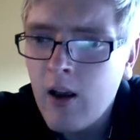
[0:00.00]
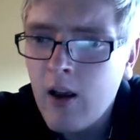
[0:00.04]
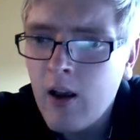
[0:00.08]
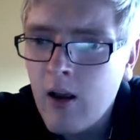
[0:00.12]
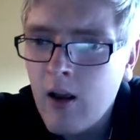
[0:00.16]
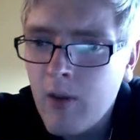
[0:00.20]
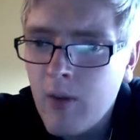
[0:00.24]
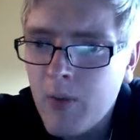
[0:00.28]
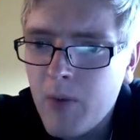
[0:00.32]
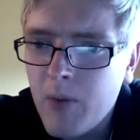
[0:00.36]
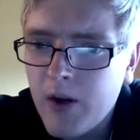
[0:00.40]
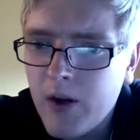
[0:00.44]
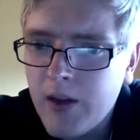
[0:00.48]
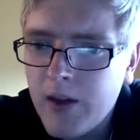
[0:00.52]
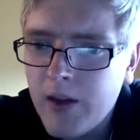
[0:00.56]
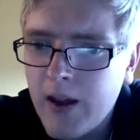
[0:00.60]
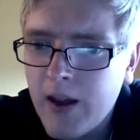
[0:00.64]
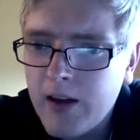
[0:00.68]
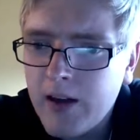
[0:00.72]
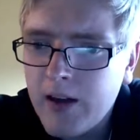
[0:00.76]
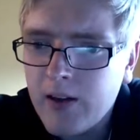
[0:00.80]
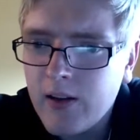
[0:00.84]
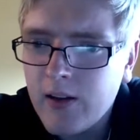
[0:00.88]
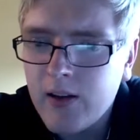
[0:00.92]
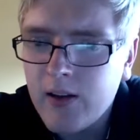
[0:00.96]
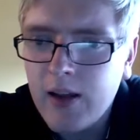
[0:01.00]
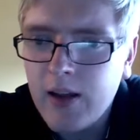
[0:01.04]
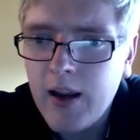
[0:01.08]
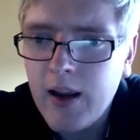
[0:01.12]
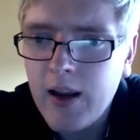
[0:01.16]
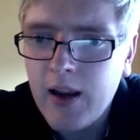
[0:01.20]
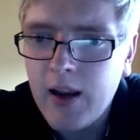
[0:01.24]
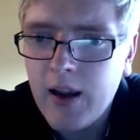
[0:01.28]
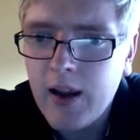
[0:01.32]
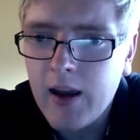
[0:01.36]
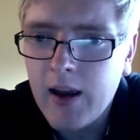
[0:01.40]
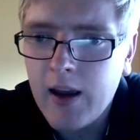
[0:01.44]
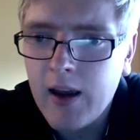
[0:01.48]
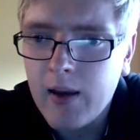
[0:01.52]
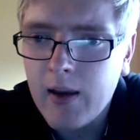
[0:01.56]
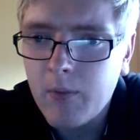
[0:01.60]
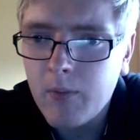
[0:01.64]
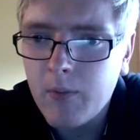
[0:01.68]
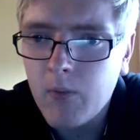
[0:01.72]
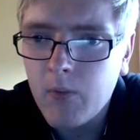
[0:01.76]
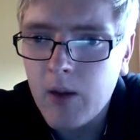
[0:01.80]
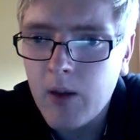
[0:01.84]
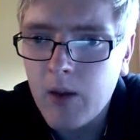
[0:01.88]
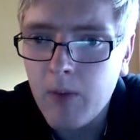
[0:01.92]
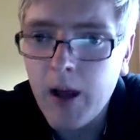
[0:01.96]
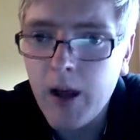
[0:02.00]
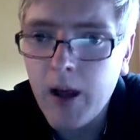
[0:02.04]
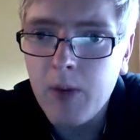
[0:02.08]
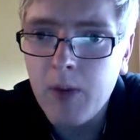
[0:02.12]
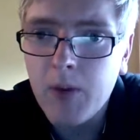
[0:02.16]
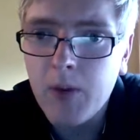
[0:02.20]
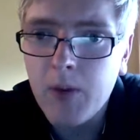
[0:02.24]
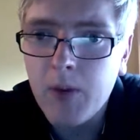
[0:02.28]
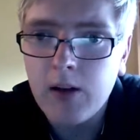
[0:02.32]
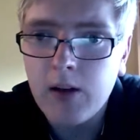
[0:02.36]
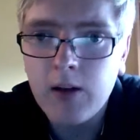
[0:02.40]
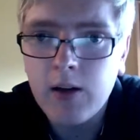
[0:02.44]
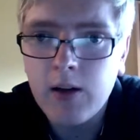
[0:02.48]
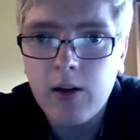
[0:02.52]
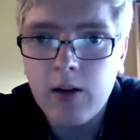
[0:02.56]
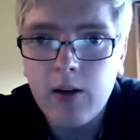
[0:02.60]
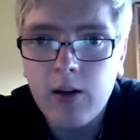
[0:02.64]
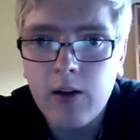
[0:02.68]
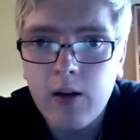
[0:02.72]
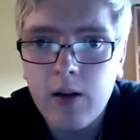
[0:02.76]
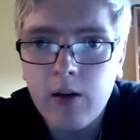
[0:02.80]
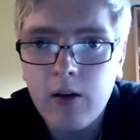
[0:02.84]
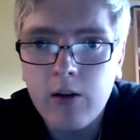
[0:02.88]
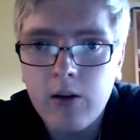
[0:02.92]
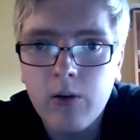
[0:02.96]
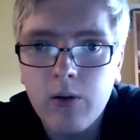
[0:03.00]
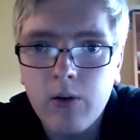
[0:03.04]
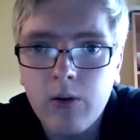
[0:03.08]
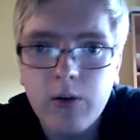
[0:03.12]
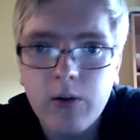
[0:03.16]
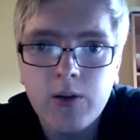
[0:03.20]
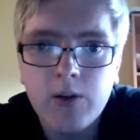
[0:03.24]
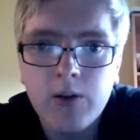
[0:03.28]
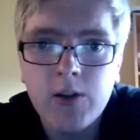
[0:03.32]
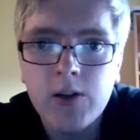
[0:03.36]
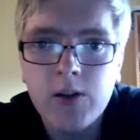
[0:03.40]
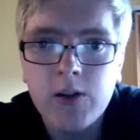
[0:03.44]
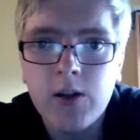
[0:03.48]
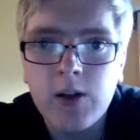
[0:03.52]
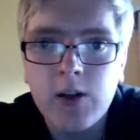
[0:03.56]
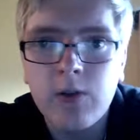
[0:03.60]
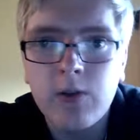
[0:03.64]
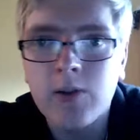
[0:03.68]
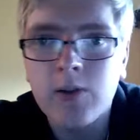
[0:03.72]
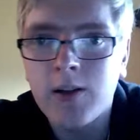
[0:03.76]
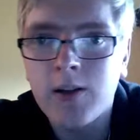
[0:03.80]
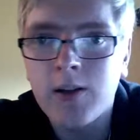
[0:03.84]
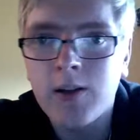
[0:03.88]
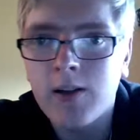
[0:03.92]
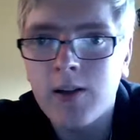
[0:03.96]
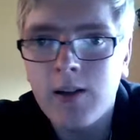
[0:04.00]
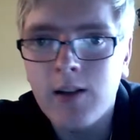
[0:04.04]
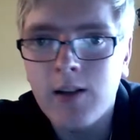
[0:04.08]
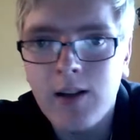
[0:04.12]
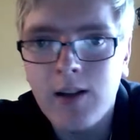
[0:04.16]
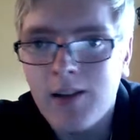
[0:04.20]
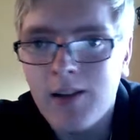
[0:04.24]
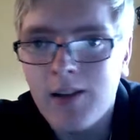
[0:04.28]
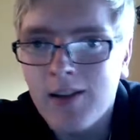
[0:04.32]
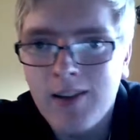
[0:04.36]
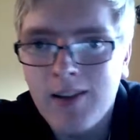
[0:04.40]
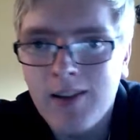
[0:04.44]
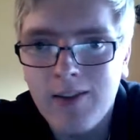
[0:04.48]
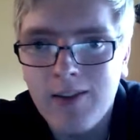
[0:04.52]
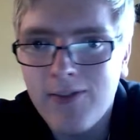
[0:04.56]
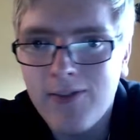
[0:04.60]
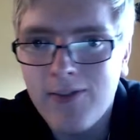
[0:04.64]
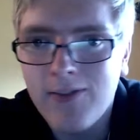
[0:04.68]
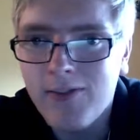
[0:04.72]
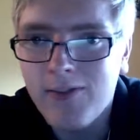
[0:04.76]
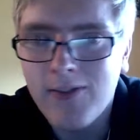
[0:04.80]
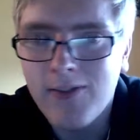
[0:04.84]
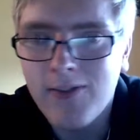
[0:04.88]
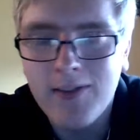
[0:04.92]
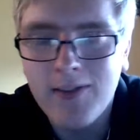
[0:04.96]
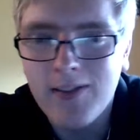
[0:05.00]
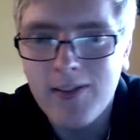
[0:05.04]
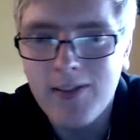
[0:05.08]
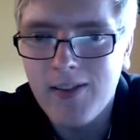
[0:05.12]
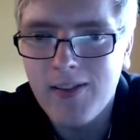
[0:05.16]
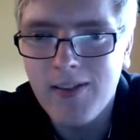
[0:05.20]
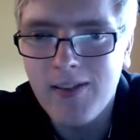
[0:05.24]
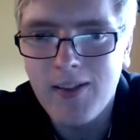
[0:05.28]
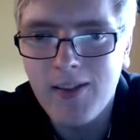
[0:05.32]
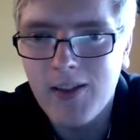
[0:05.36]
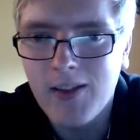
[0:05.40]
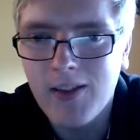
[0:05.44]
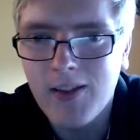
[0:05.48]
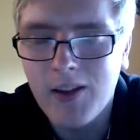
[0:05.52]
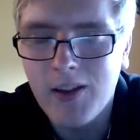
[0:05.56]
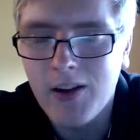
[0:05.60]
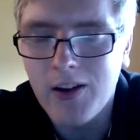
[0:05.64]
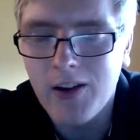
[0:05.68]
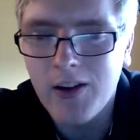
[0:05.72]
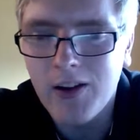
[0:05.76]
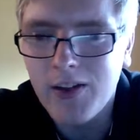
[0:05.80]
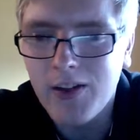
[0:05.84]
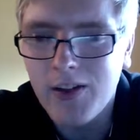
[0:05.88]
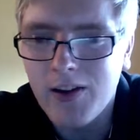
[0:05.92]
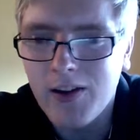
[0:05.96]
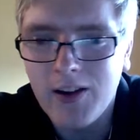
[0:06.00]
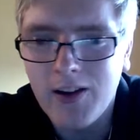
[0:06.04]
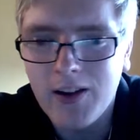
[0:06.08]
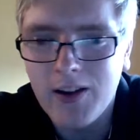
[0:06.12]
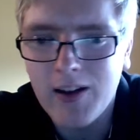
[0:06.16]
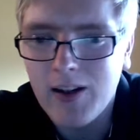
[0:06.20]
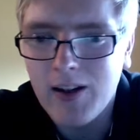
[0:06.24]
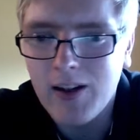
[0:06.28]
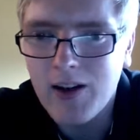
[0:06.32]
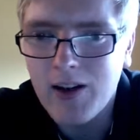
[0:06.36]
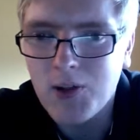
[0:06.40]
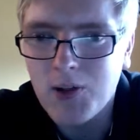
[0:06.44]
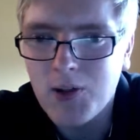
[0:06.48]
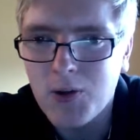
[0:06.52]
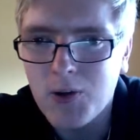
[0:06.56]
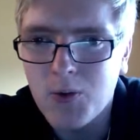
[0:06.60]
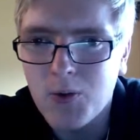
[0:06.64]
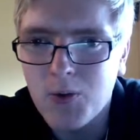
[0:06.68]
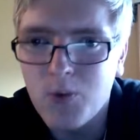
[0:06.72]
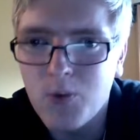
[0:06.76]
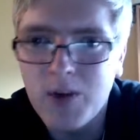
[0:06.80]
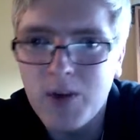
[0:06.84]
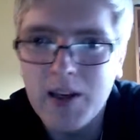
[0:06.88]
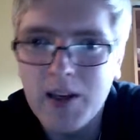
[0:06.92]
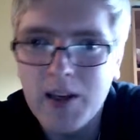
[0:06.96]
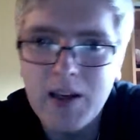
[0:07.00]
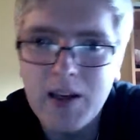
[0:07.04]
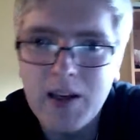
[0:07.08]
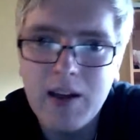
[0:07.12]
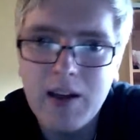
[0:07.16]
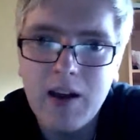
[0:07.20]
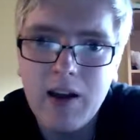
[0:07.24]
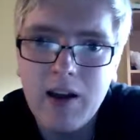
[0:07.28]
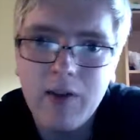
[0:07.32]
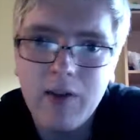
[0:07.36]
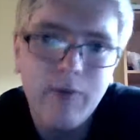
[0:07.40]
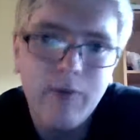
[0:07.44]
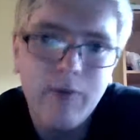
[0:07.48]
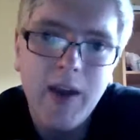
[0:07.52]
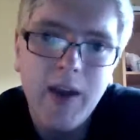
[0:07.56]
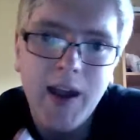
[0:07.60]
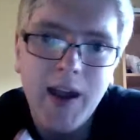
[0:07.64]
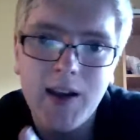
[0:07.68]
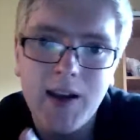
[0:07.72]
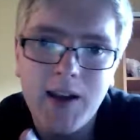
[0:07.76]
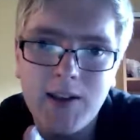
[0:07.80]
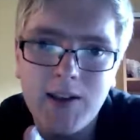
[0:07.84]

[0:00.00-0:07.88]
But at the end of the day, in my opinion, you know, they're just children. If nothing like that should really affect